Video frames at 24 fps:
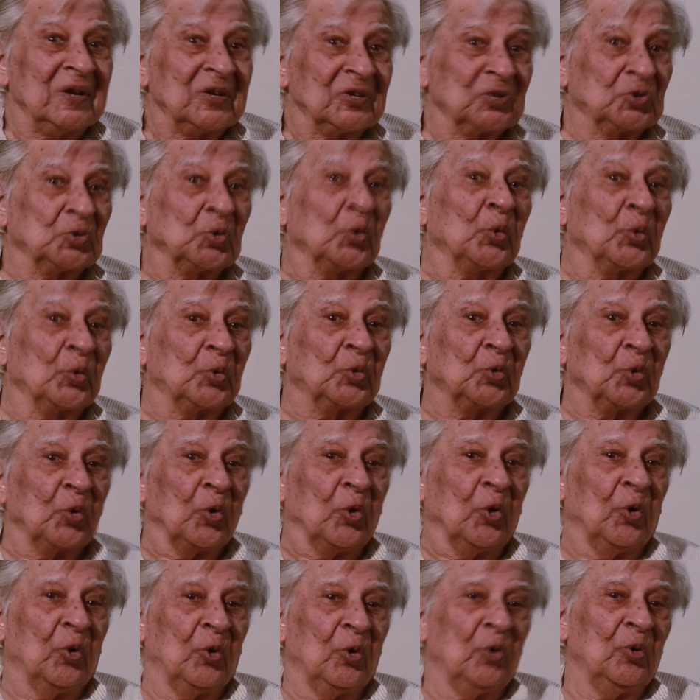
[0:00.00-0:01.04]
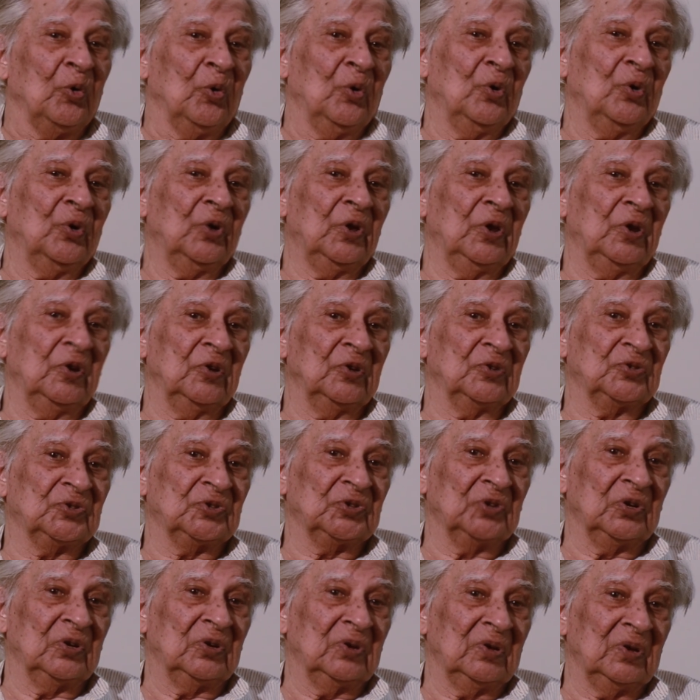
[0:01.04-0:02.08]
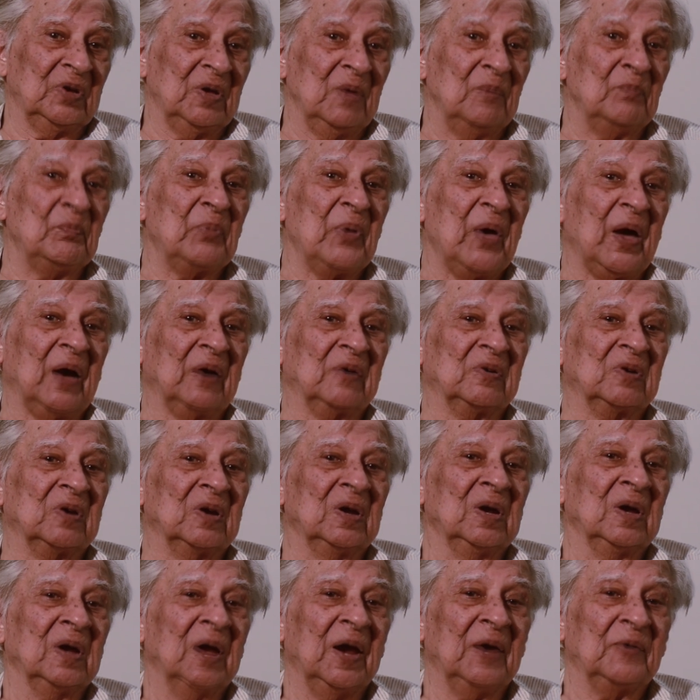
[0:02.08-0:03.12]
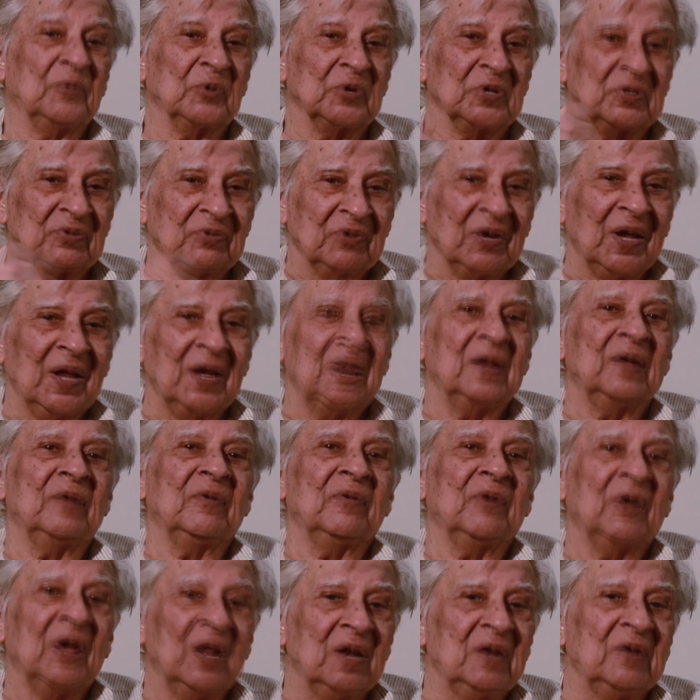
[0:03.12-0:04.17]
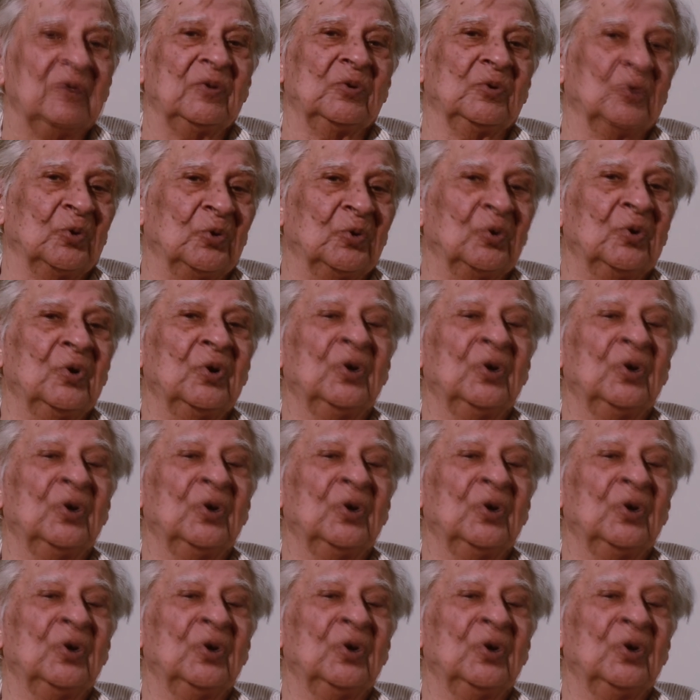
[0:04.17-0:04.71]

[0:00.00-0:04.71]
so raw in its impact. It was really, really raw.